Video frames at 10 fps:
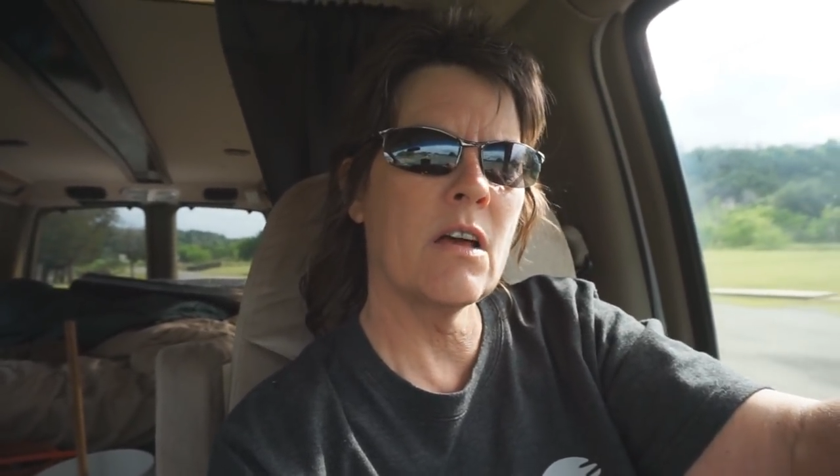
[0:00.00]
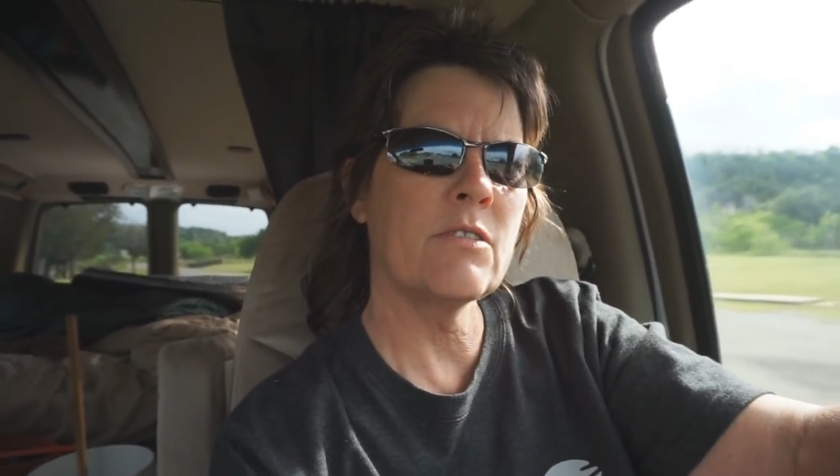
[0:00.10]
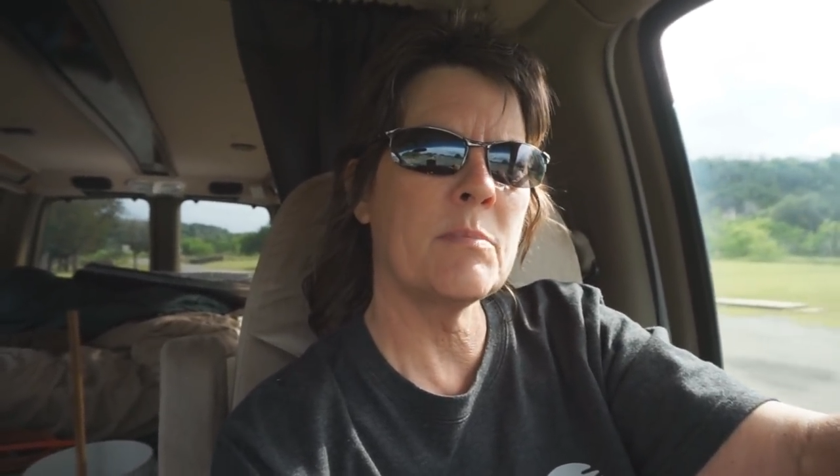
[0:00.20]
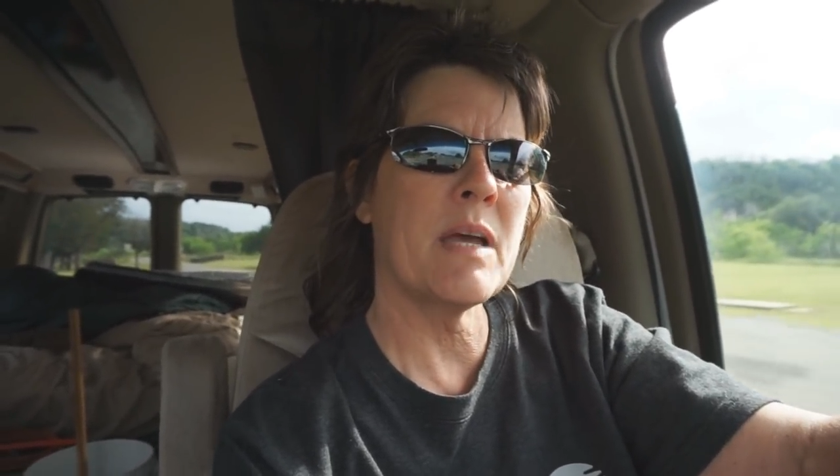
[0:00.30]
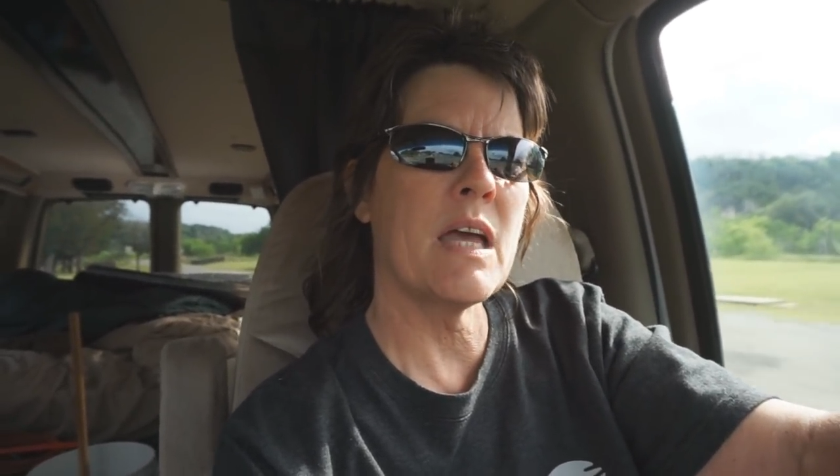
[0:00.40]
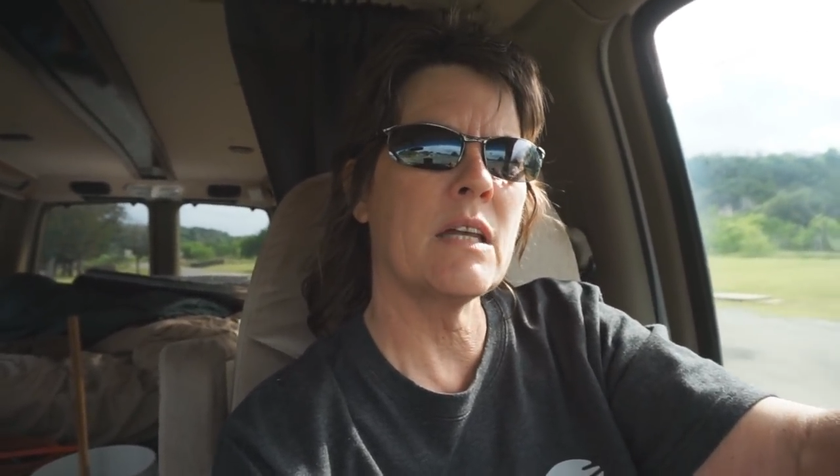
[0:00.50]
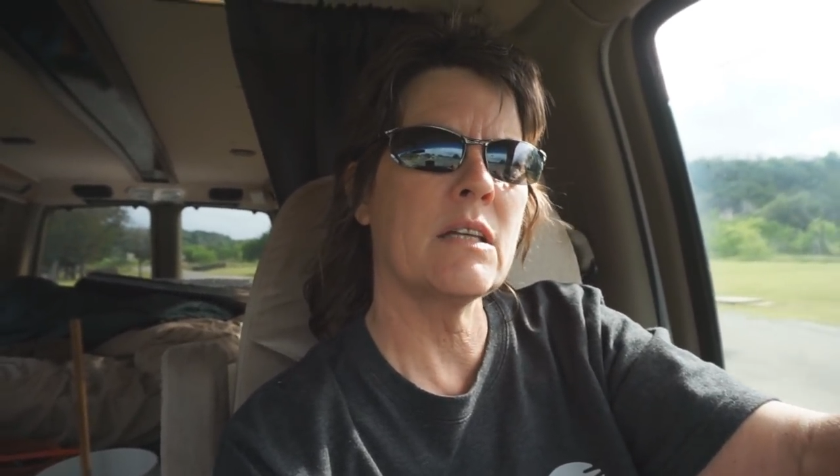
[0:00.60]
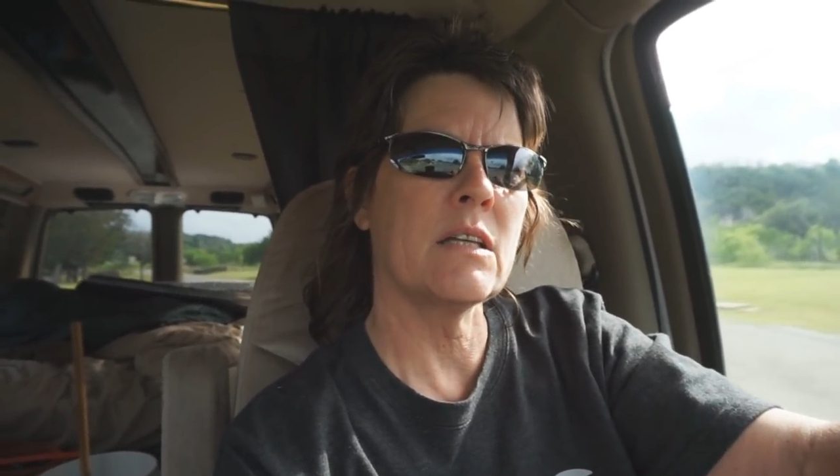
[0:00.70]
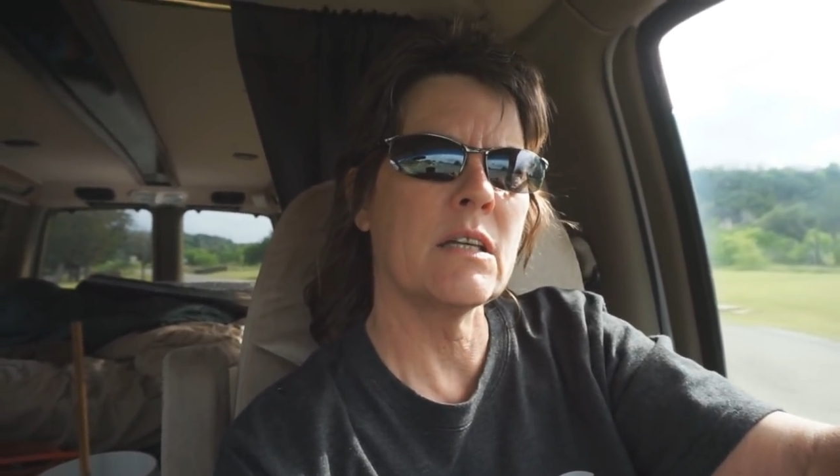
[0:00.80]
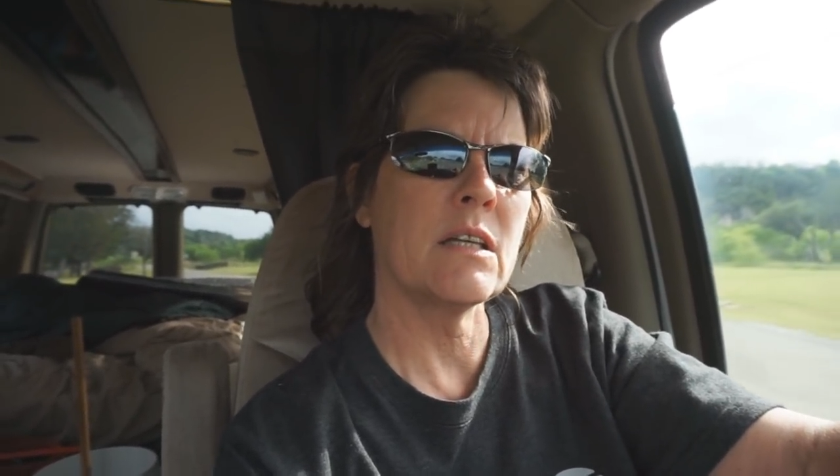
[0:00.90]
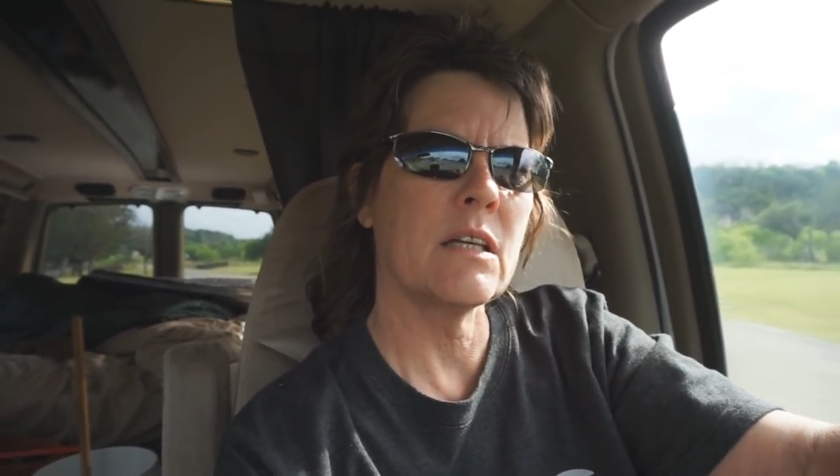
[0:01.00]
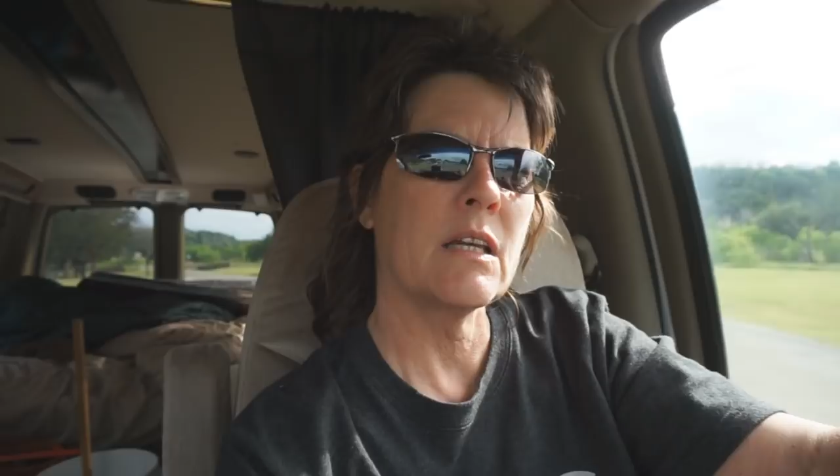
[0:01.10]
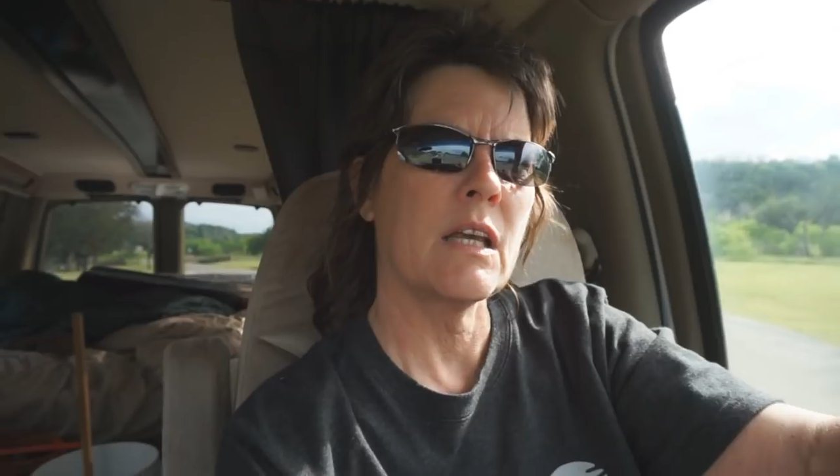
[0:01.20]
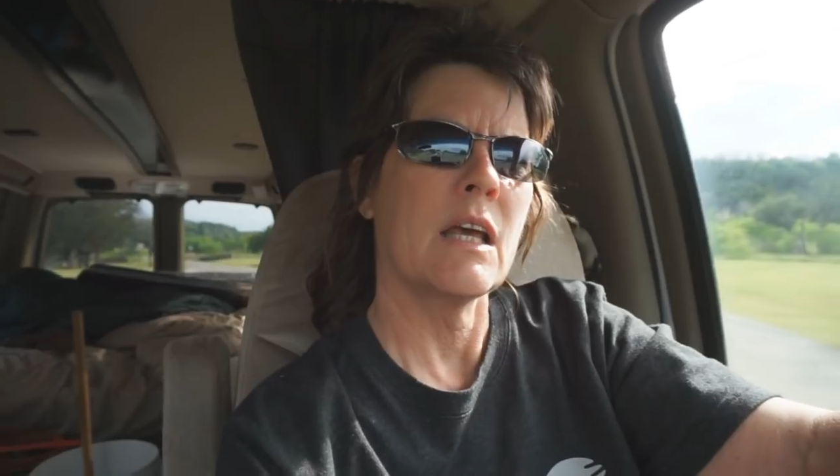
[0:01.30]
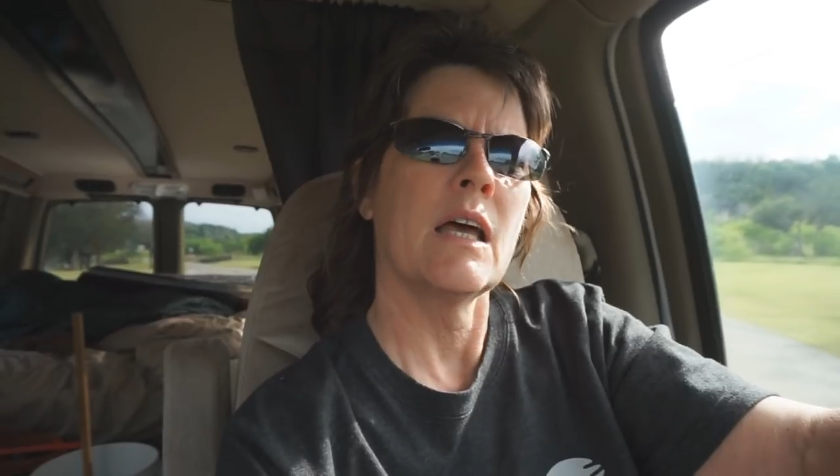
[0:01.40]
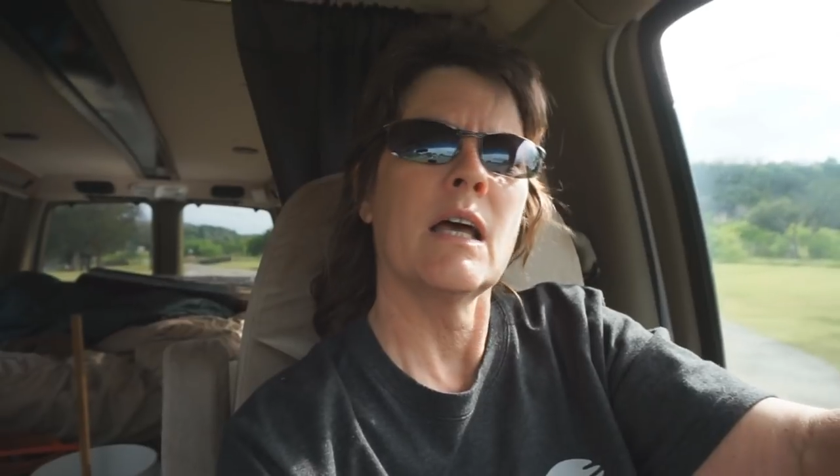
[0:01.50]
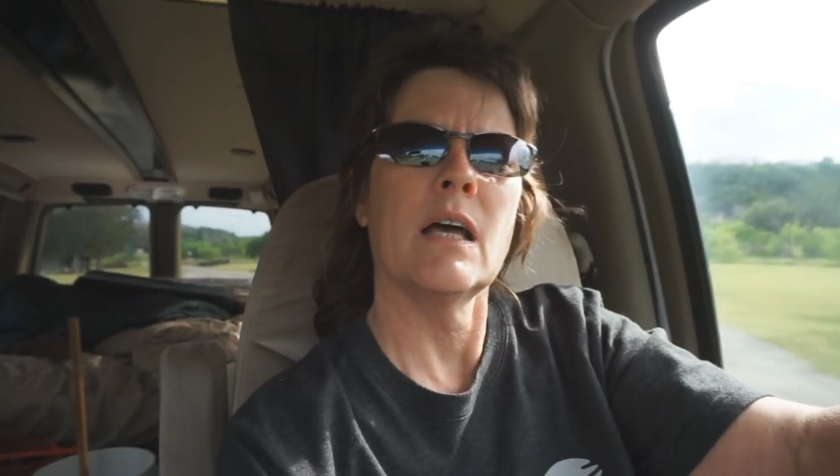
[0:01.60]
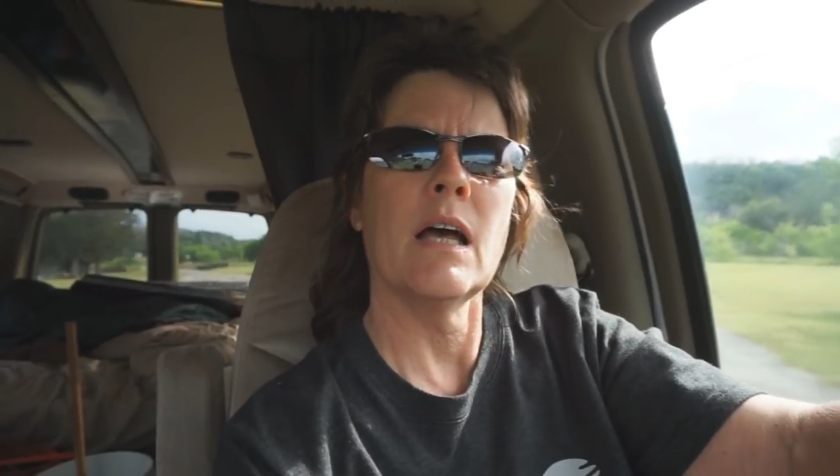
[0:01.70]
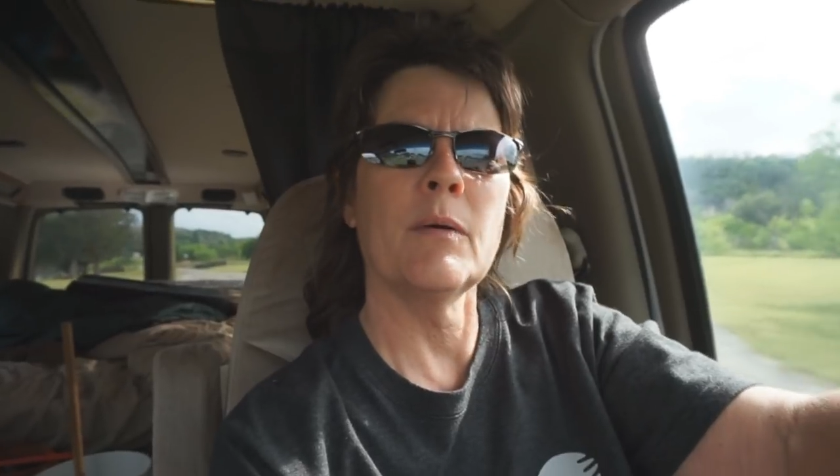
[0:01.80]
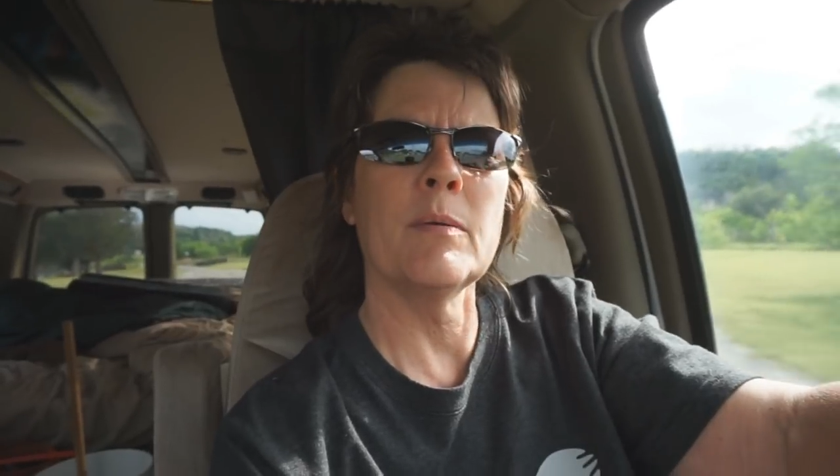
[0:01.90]
laundromat.
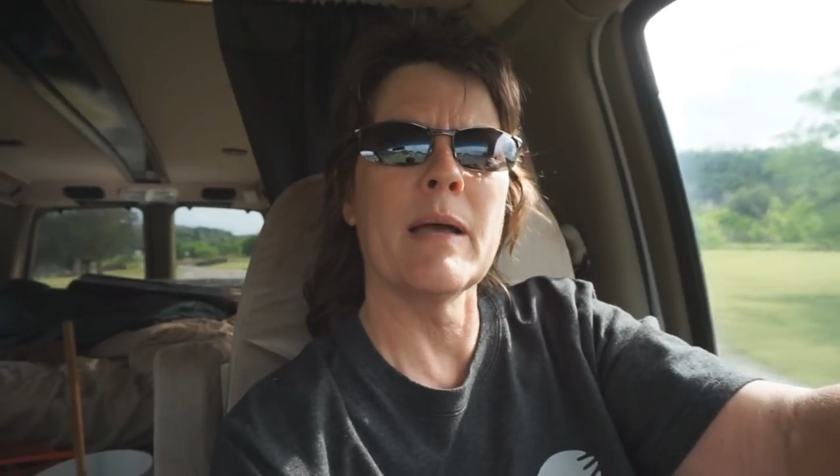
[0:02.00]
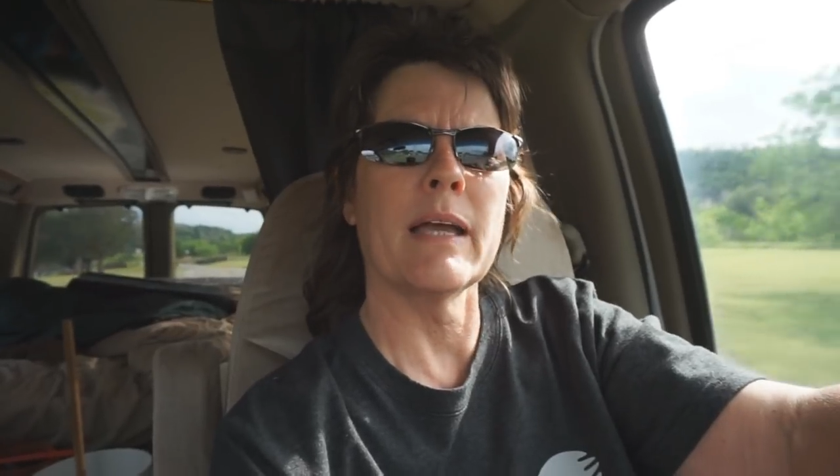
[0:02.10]
I'll be